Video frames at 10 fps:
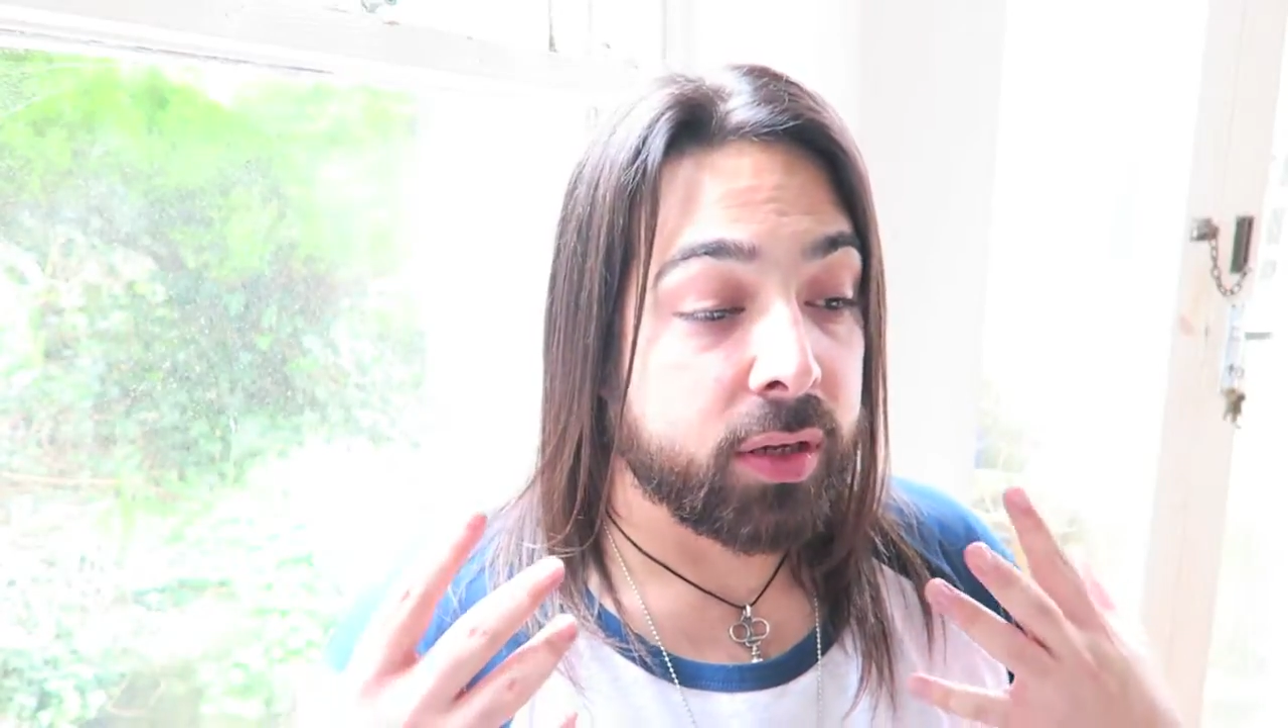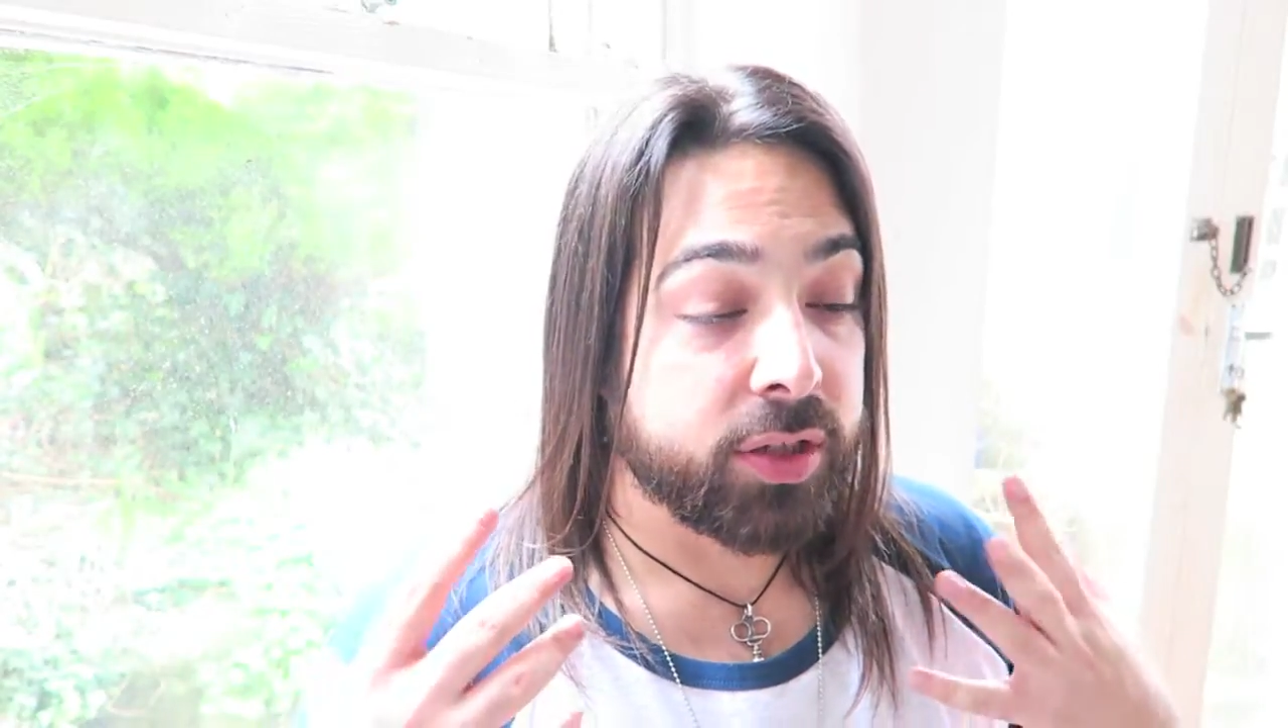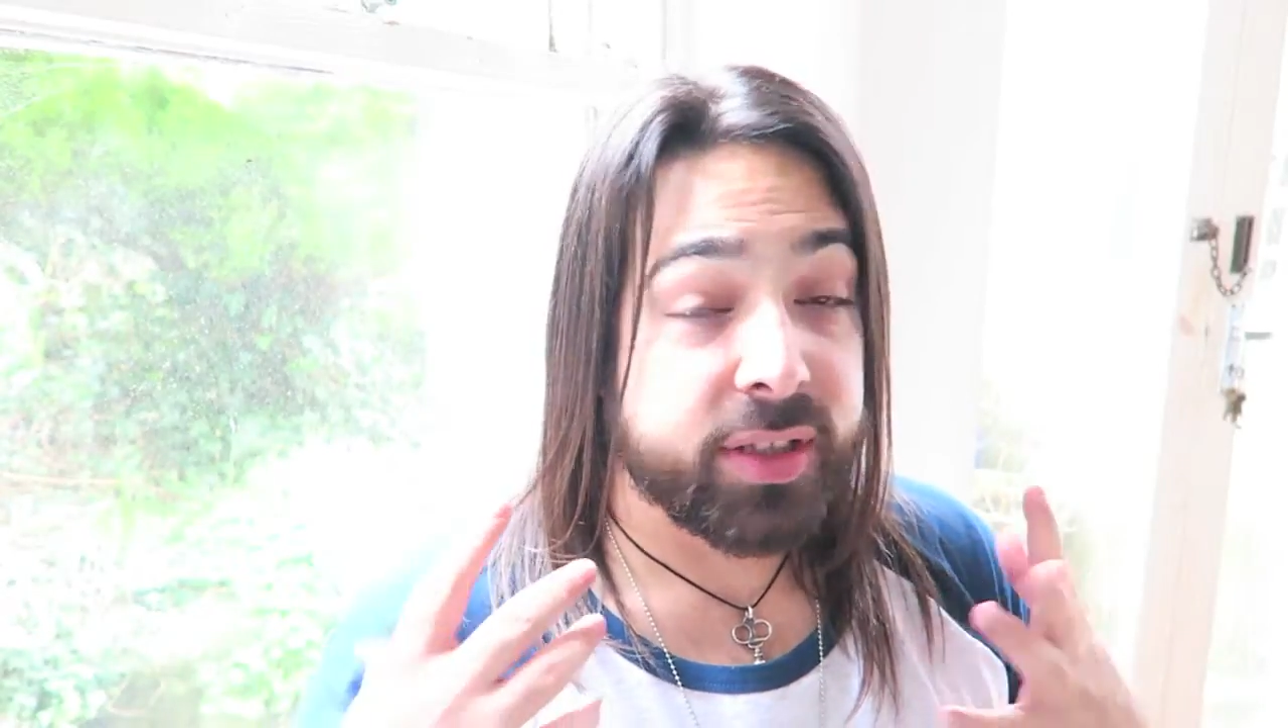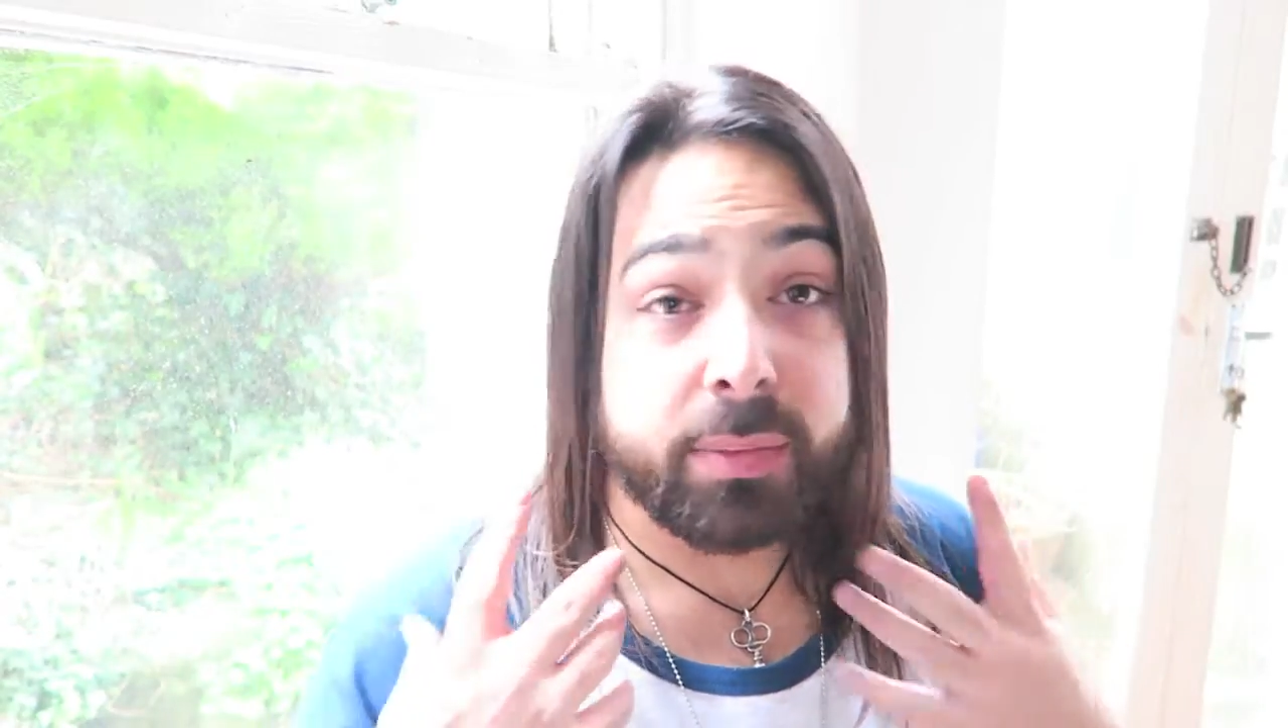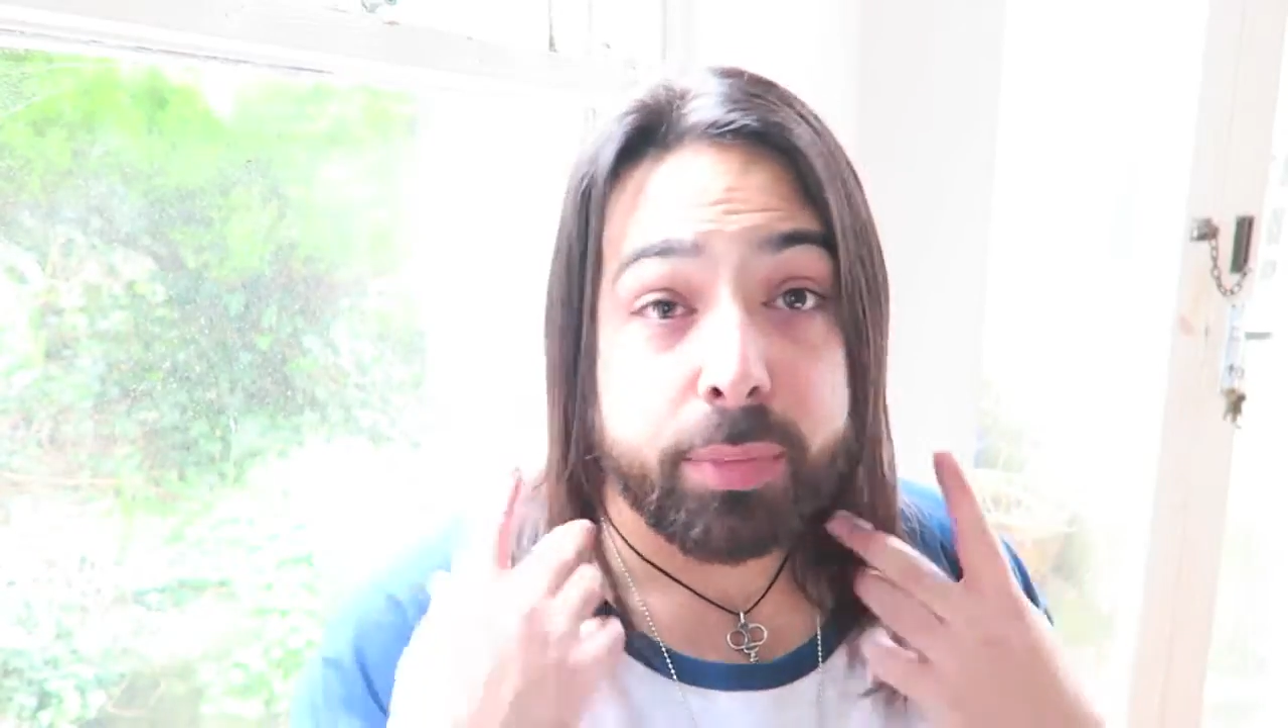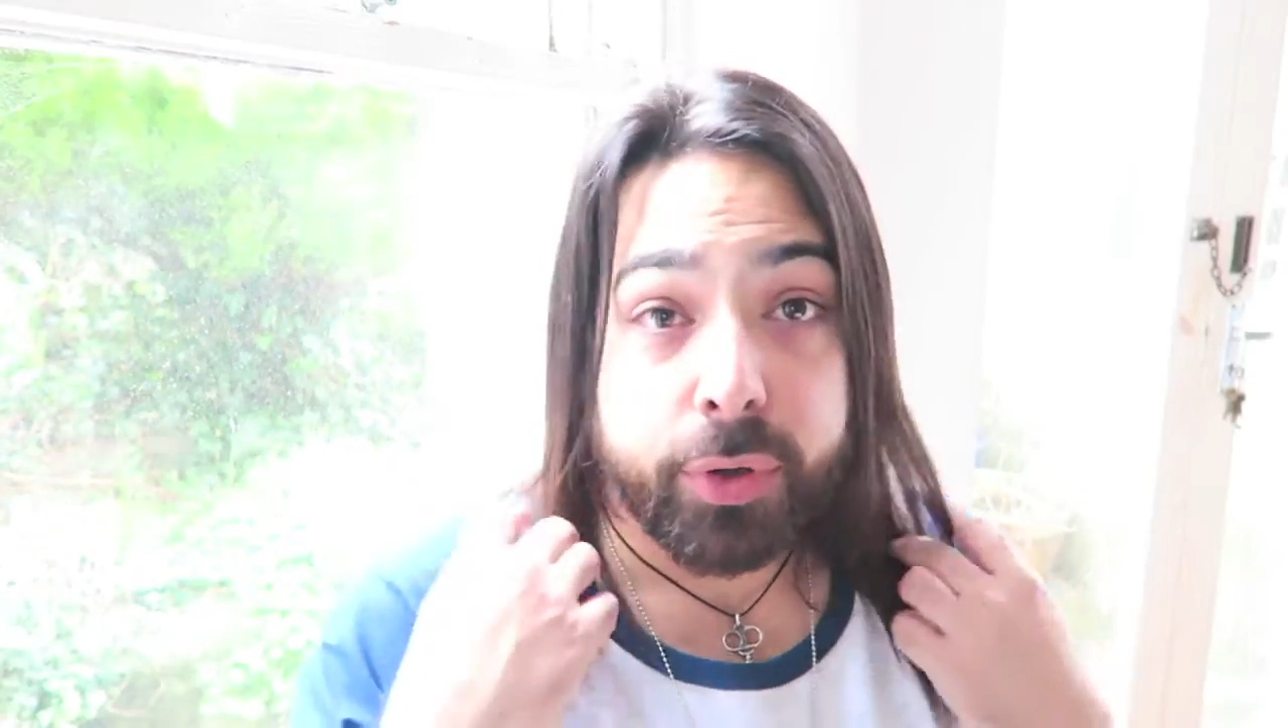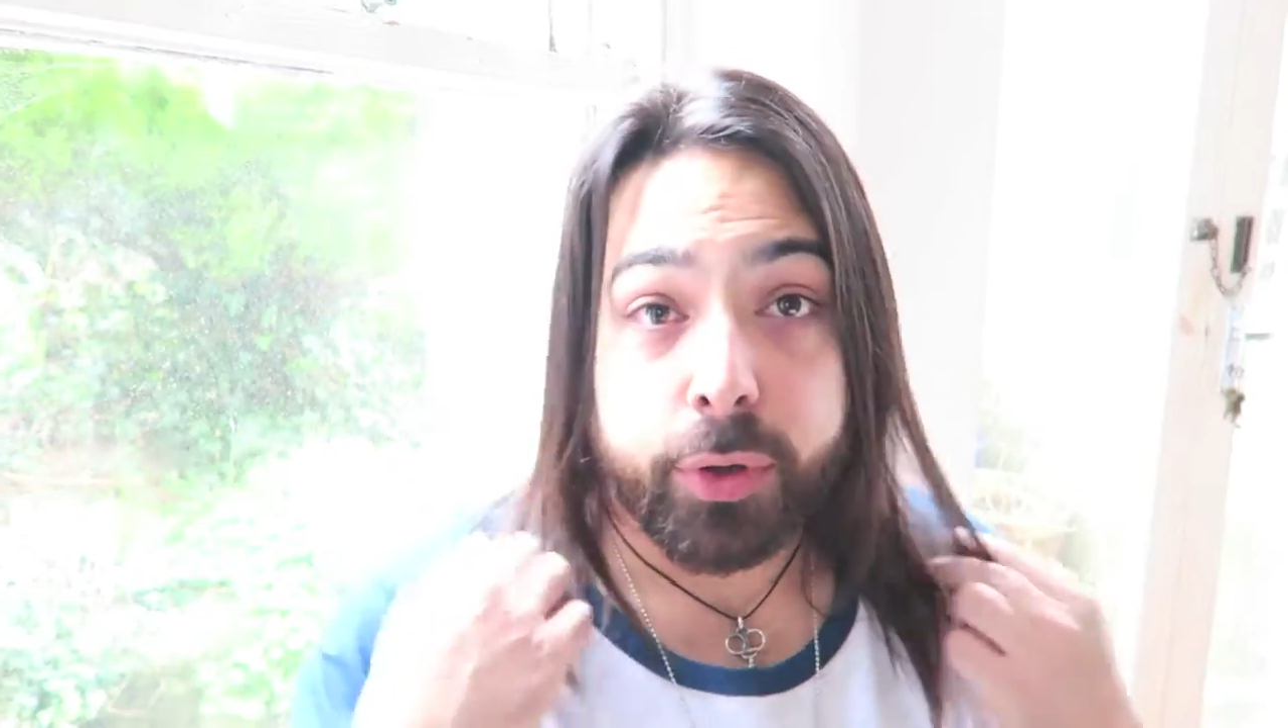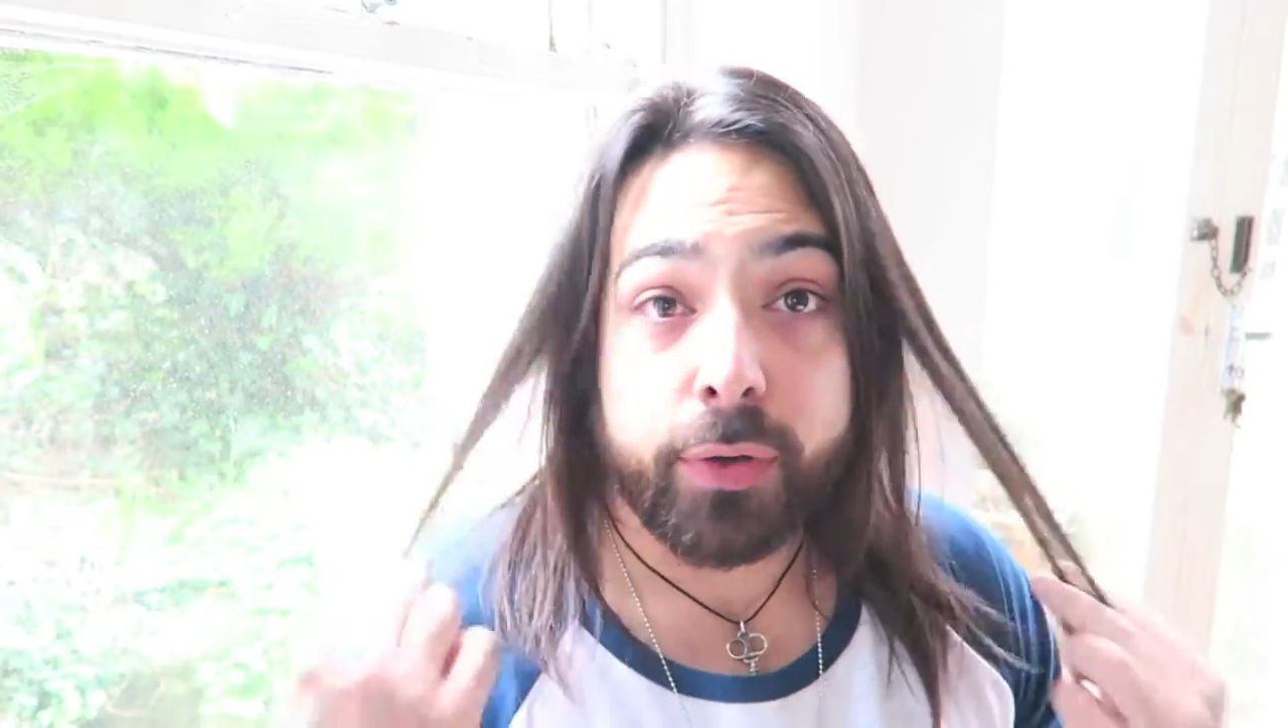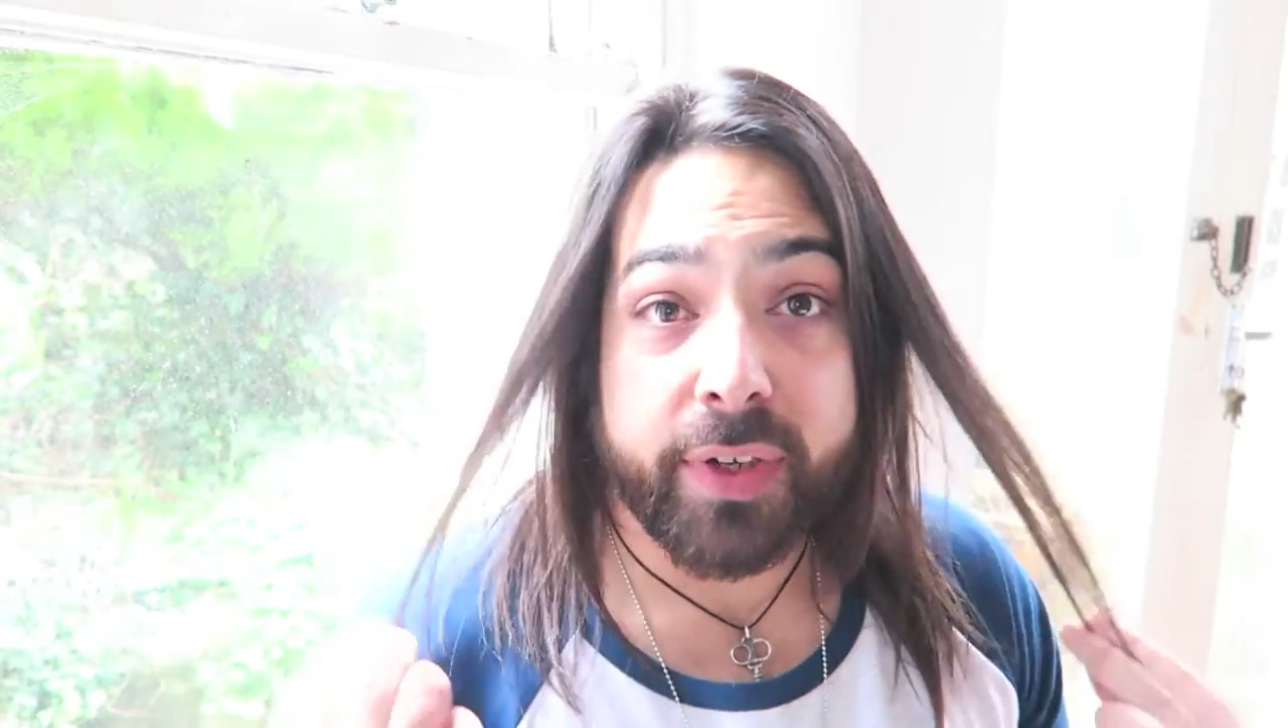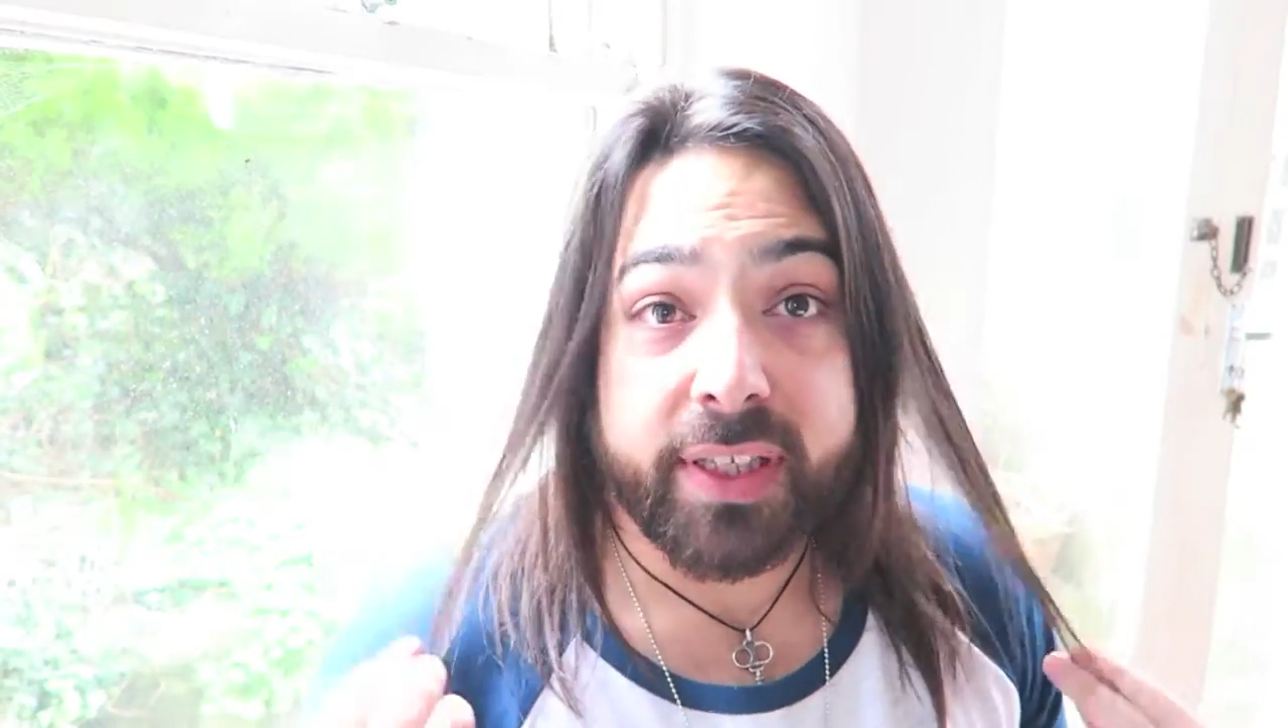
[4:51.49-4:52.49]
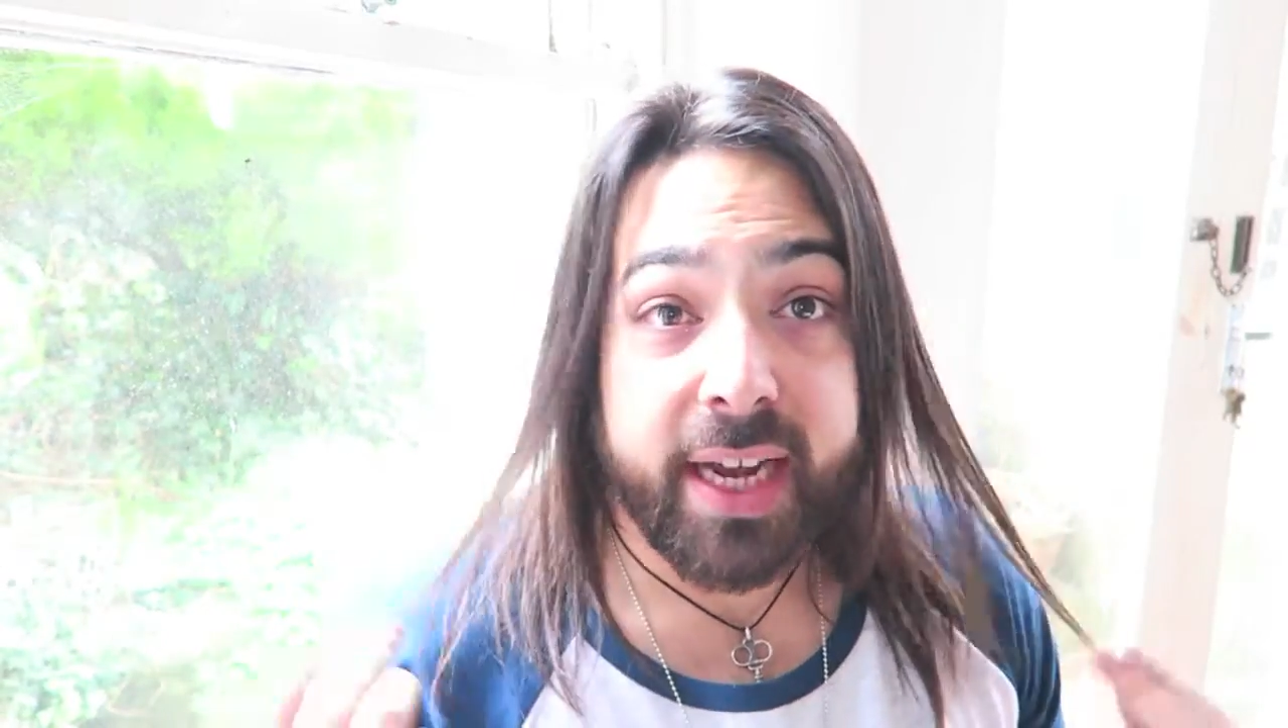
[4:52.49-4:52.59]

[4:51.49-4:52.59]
just improve in